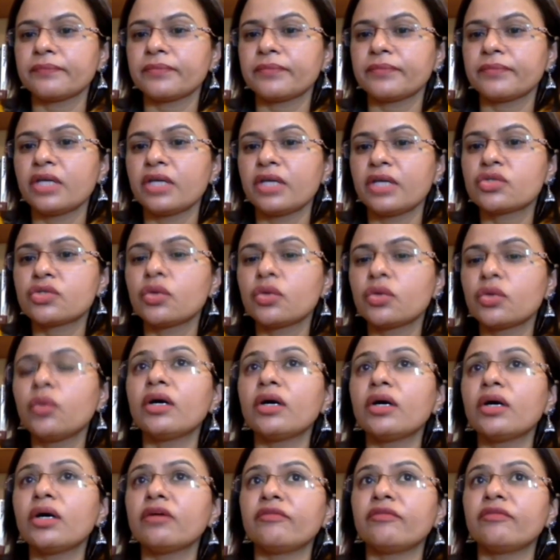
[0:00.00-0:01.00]
So
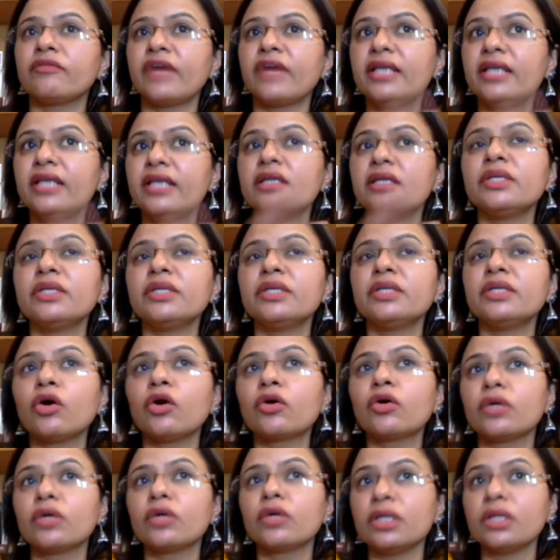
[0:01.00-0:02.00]
while urban
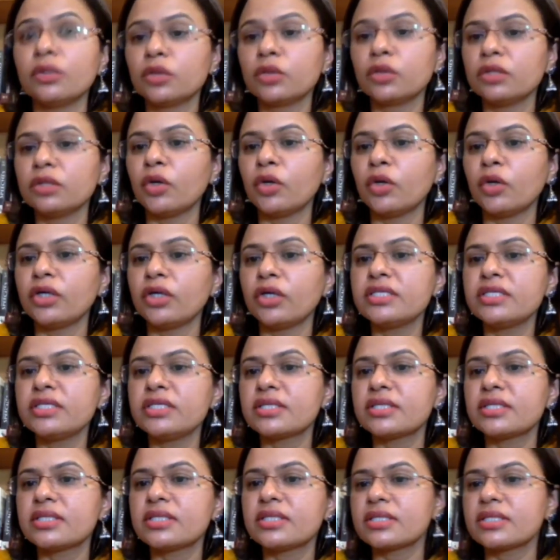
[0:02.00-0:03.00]
local
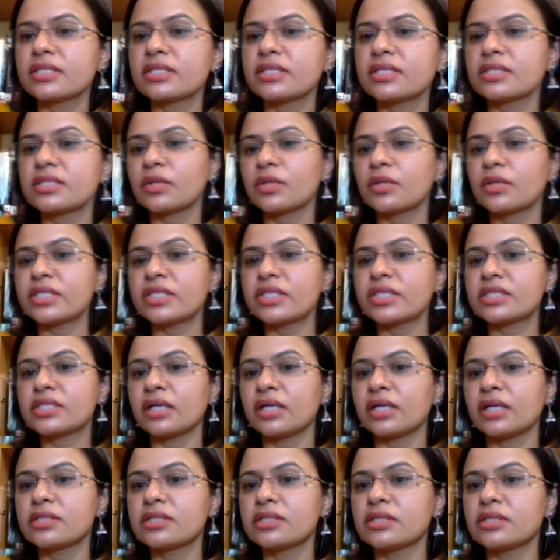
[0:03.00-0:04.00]
bodies, this is a
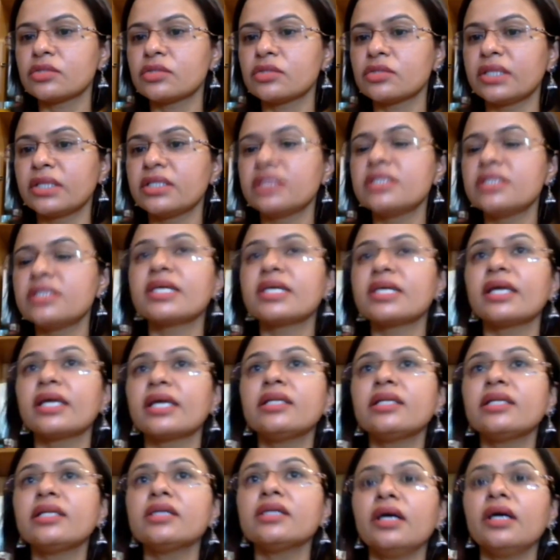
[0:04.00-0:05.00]
answer to Manan
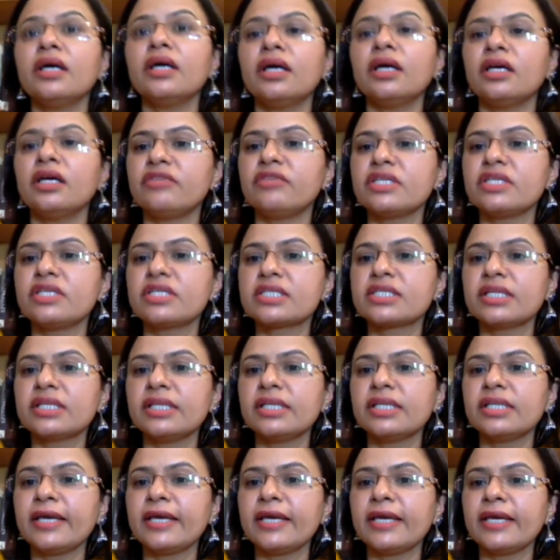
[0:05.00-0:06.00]
Seth, if he's
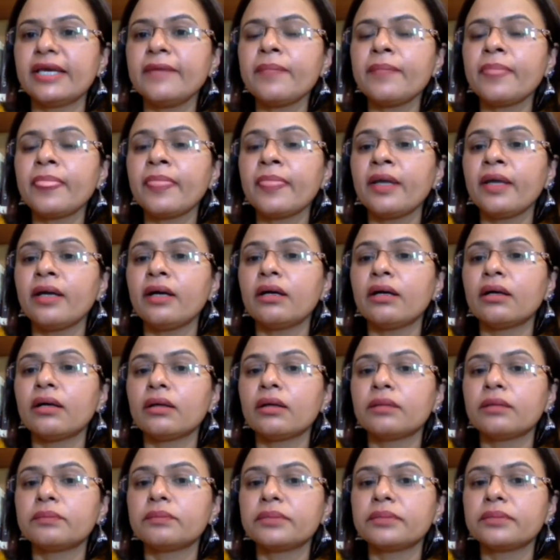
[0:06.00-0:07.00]
still there.
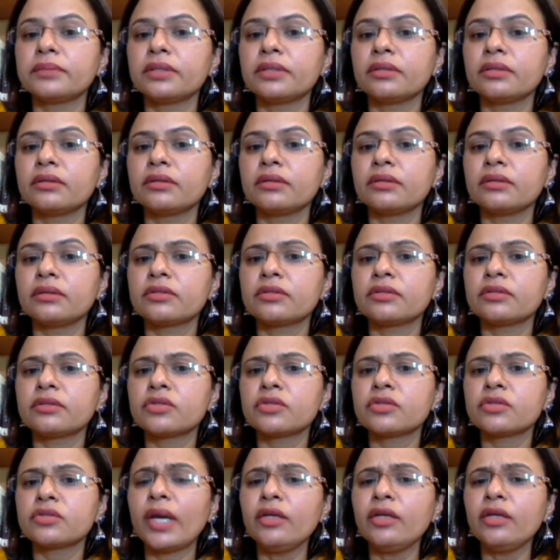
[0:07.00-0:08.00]
So
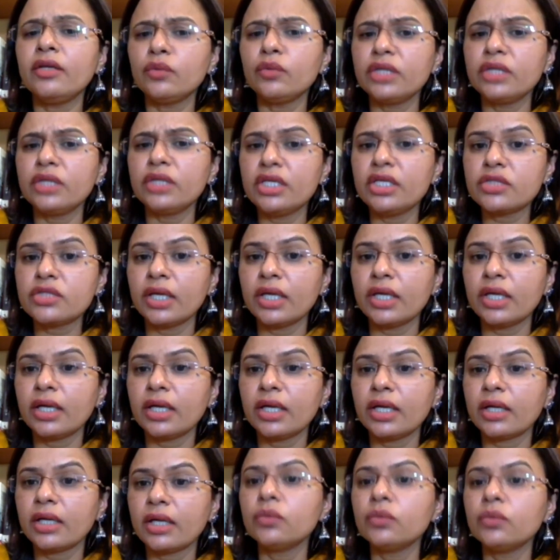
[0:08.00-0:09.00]
while you need to
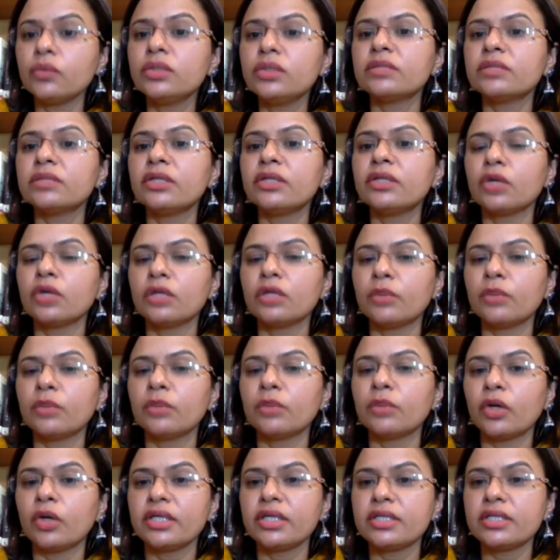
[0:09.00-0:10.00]
include urban local
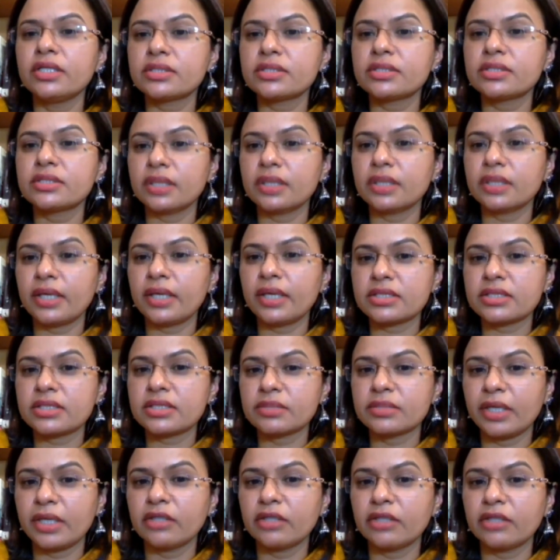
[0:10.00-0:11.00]
bodies as a
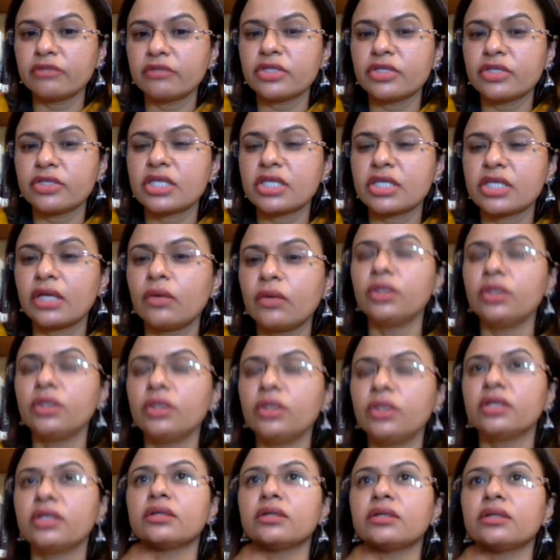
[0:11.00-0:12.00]
part of your
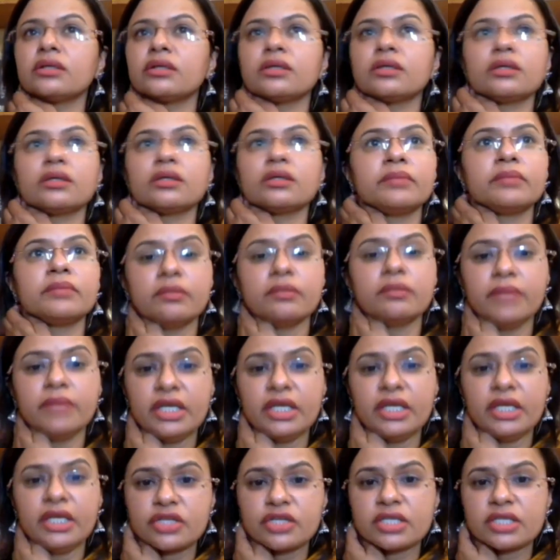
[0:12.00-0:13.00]
stakeholder
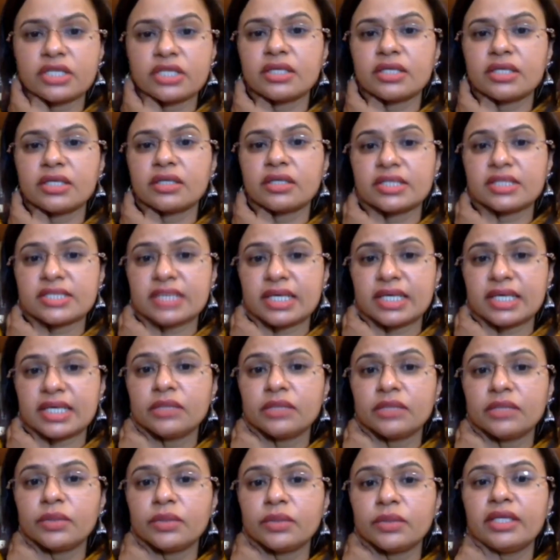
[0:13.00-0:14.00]
matrix and
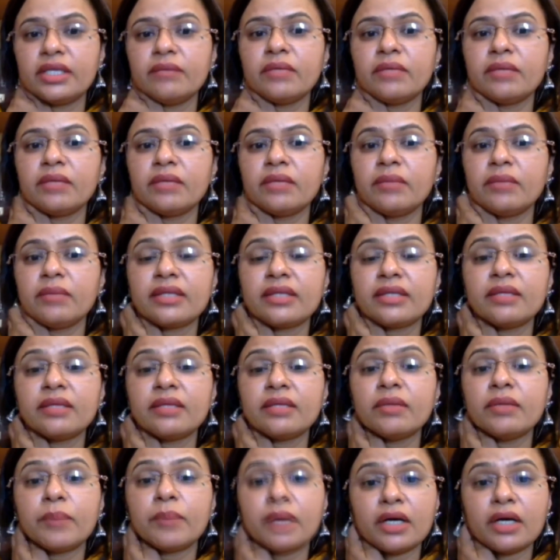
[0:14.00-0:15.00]
consult with them and make them
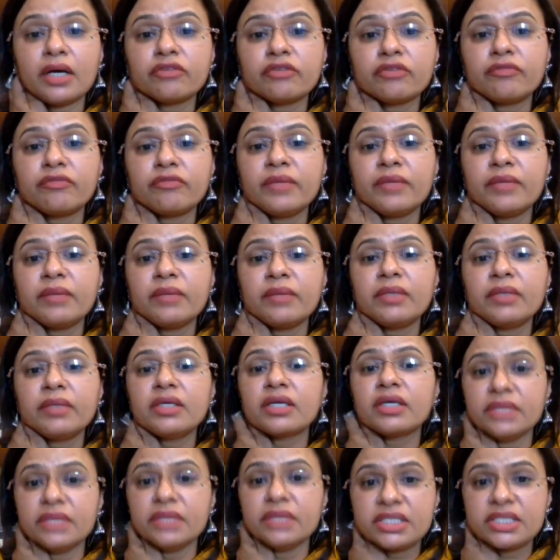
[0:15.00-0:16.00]
a part of maybe
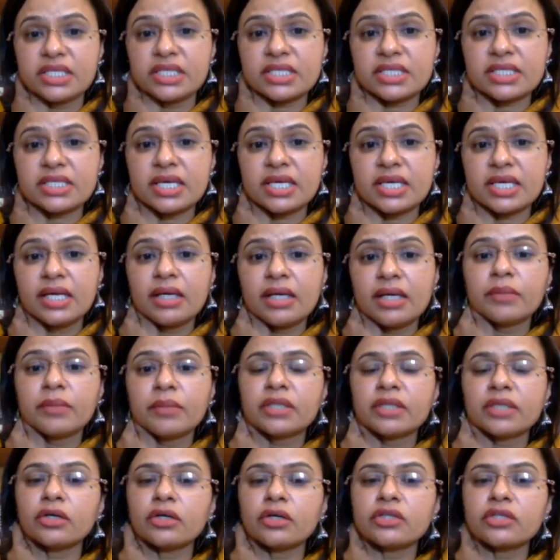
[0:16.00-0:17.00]
committees,
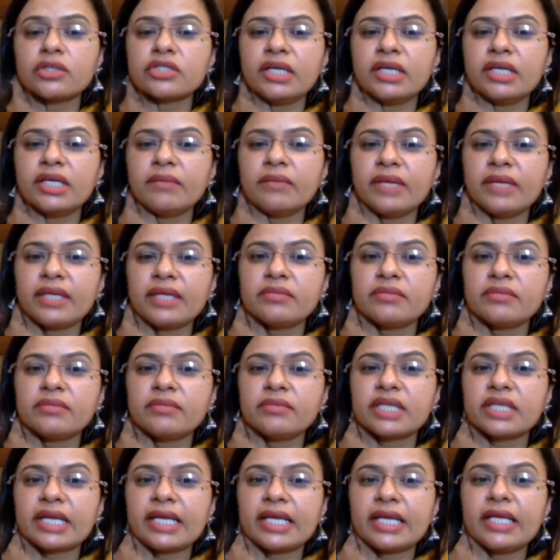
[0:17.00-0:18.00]
but not really make them
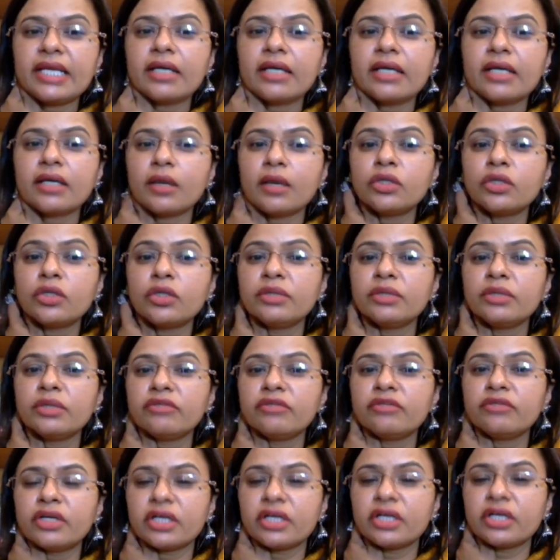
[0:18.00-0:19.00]
directly accountable
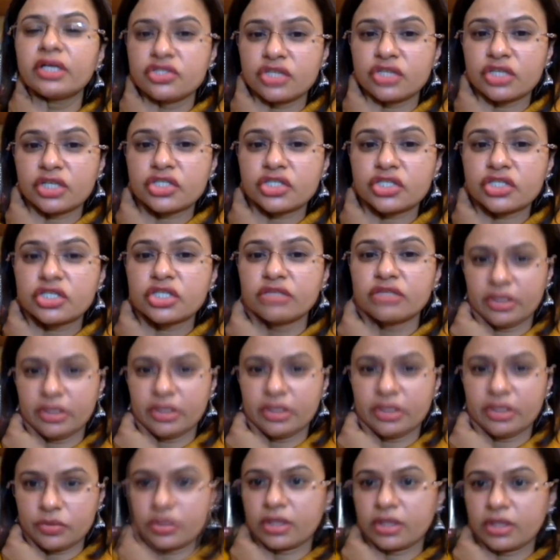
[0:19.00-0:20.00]
for construction of
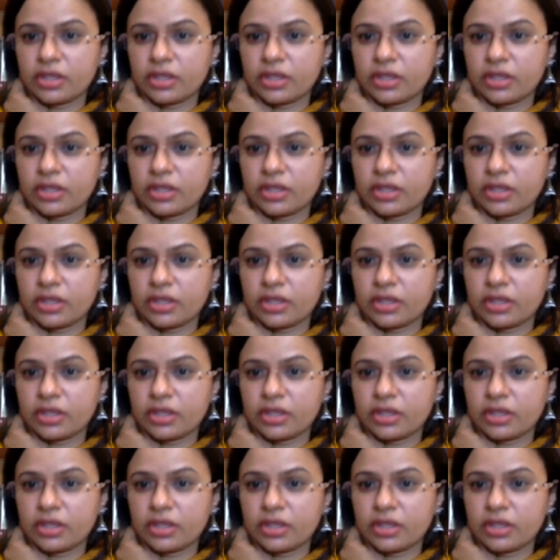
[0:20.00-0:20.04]
housing.